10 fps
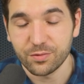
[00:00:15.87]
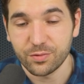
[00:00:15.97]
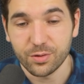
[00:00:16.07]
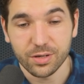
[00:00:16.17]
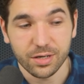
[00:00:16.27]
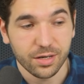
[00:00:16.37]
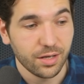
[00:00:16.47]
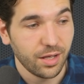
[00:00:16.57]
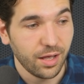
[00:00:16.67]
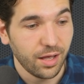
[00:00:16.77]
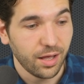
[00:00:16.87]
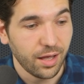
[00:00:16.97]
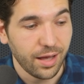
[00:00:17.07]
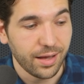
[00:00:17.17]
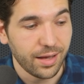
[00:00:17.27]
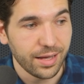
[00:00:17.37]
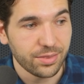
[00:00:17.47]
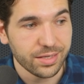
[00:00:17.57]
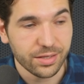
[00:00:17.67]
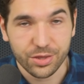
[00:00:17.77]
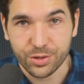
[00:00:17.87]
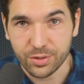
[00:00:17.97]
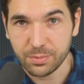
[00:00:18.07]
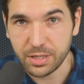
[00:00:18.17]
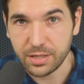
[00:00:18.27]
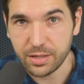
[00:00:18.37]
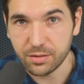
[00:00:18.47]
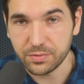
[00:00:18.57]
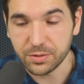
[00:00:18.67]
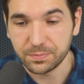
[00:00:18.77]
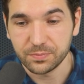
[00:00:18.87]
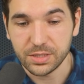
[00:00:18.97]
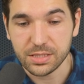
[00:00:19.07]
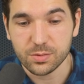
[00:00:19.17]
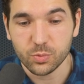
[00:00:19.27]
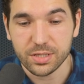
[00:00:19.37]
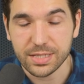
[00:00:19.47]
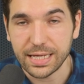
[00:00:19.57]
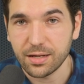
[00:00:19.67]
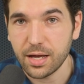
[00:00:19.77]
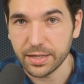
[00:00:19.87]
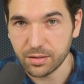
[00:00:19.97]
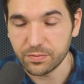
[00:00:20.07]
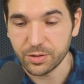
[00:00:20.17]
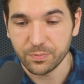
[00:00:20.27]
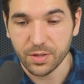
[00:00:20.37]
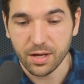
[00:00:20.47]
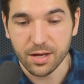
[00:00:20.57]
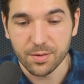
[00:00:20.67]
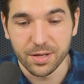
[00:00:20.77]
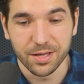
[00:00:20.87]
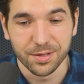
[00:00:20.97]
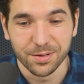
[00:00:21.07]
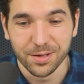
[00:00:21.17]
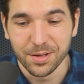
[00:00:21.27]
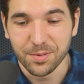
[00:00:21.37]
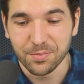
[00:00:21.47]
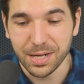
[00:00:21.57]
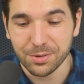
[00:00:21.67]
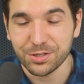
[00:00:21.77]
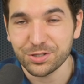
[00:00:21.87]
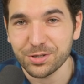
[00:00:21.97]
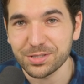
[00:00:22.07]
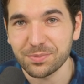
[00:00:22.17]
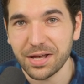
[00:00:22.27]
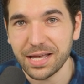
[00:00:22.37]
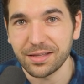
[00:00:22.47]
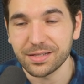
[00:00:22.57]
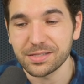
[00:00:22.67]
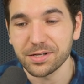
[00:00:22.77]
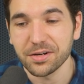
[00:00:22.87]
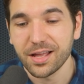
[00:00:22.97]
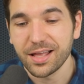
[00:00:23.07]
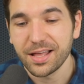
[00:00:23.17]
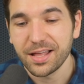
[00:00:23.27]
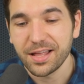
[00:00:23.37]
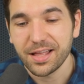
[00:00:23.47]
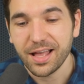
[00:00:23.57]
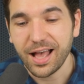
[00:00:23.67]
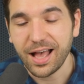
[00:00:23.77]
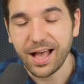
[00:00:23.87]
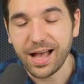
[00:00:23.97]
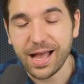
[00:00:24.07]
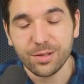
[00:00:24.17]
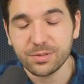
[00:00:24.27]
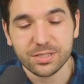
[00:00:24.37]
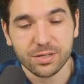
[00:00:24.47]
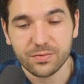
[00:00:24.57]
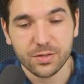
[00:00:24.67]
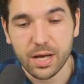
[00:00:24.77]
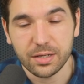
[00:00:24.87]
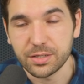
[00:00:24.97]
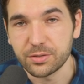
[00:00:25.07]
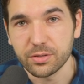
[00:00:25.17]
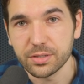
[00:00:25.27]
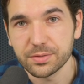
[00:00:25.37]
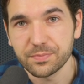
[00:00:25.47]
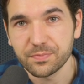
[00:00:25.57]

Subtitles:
for, I think, a 30-minute interview. This was a long interview, but I'm going to show you some highlights here. I almost don't even know how to intro this.